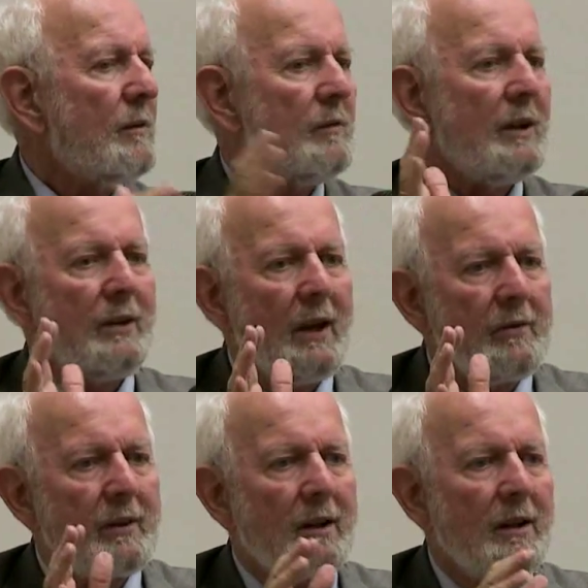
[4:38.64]

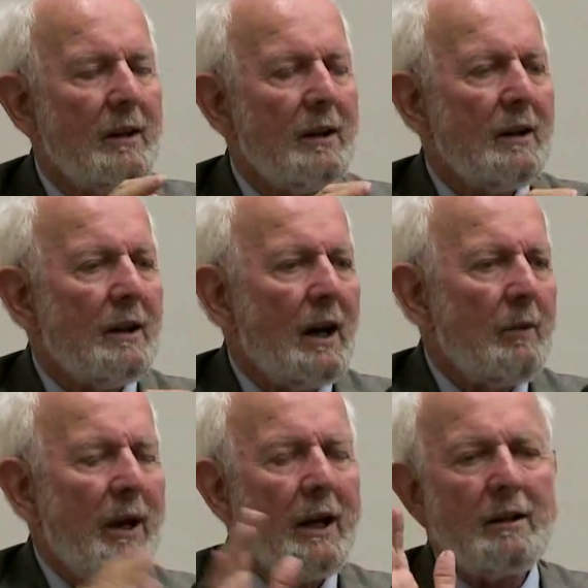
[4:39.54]
Fantastic. And
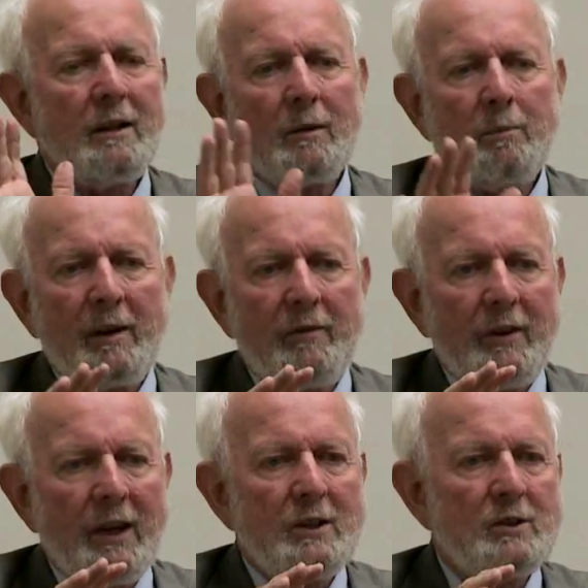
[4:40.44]
we had a little
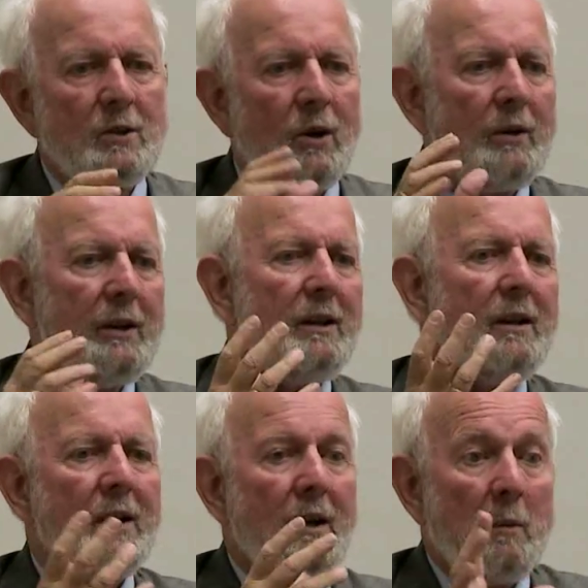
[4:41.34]
presentation on
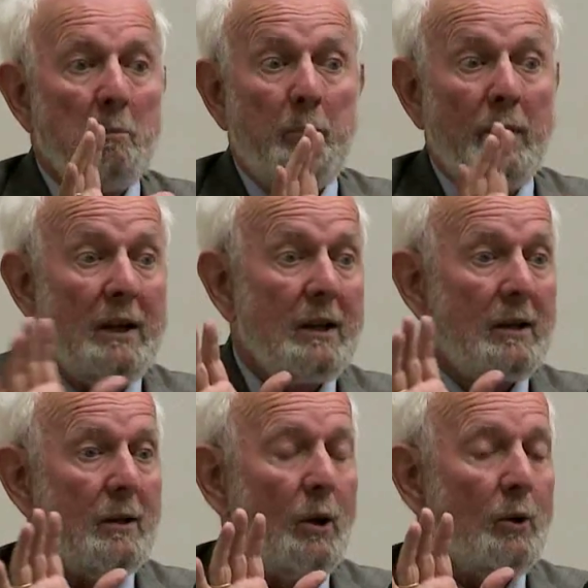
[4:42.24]
the
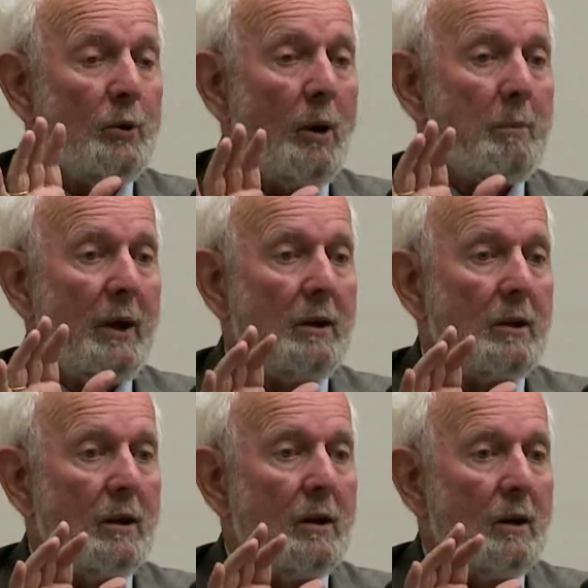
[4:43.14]
big
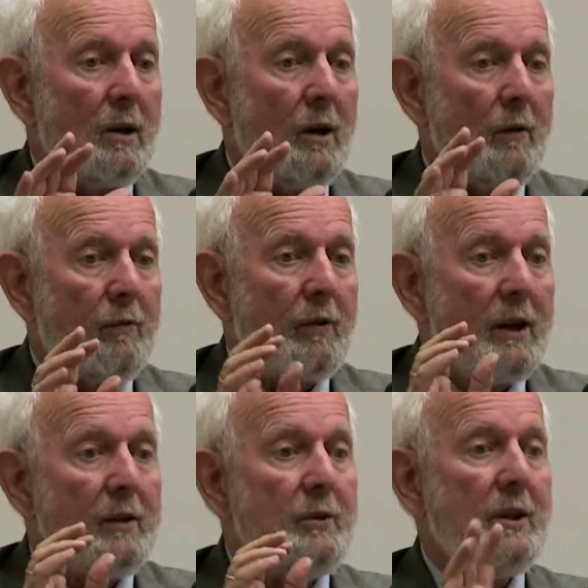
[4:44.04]
topic of
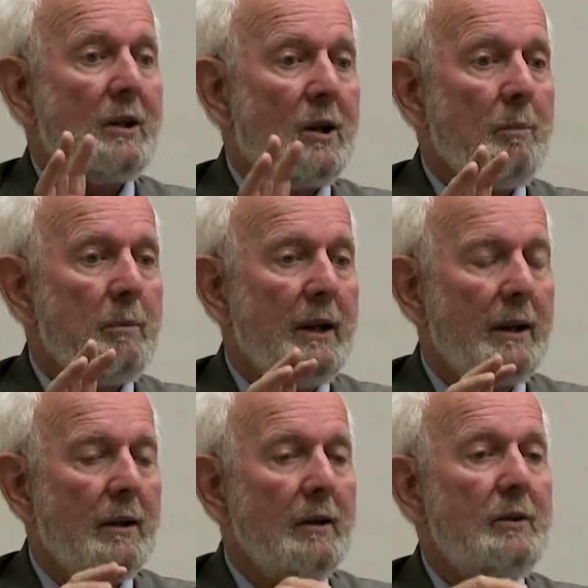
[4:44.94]

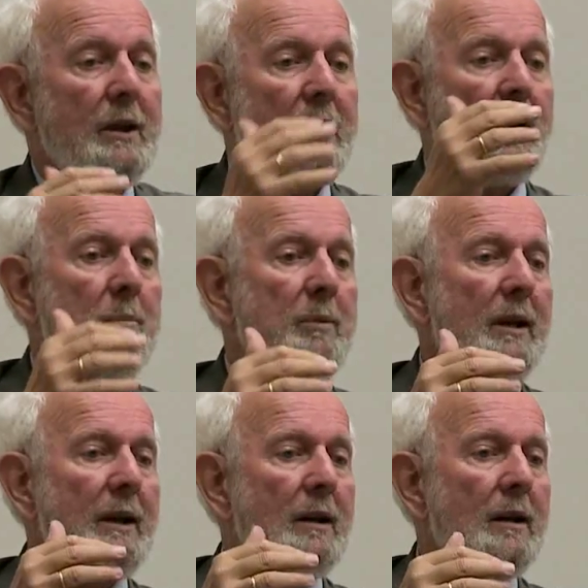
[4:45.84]
decoupling.
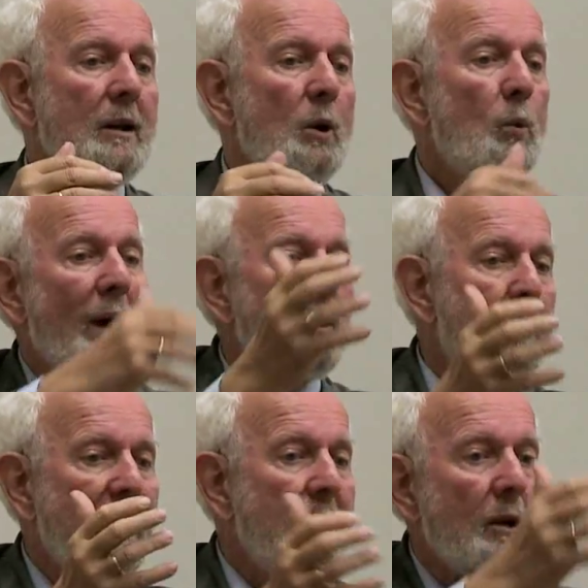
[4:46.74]
Decoupling
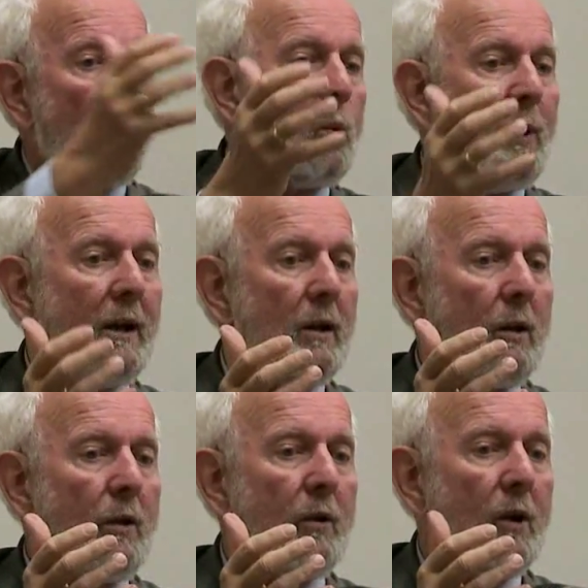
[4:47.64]
well-being or
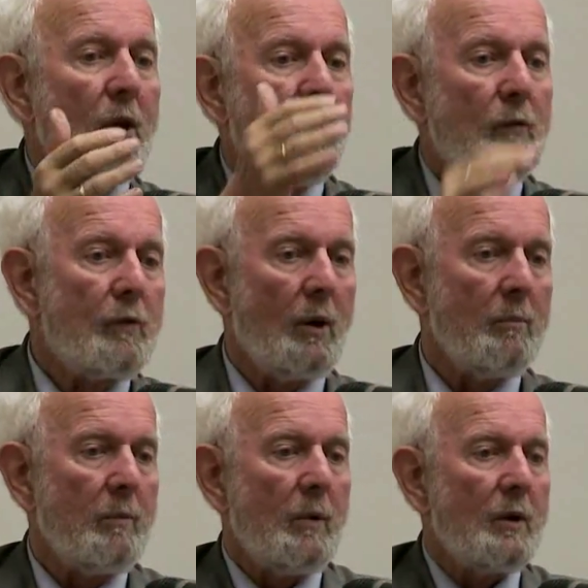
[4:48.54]
wealth
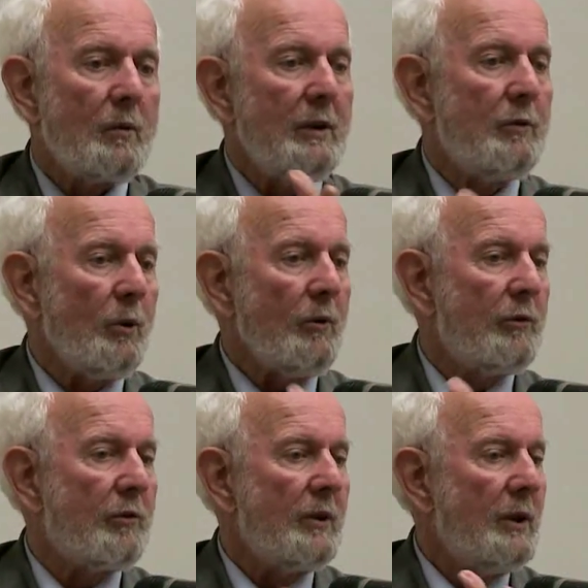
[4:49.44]
from
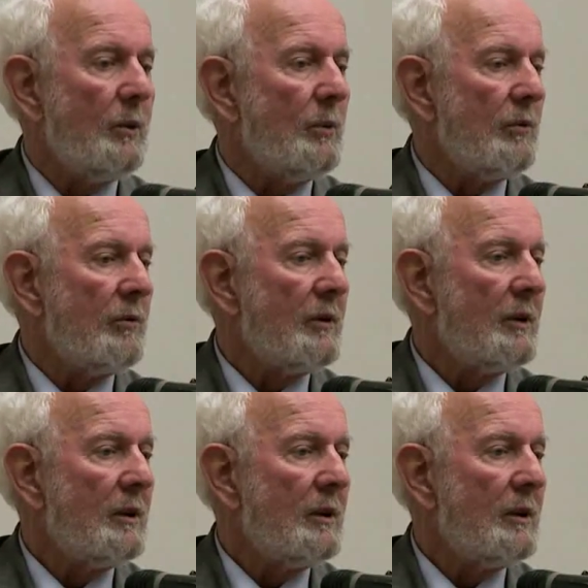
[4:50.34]
resource use.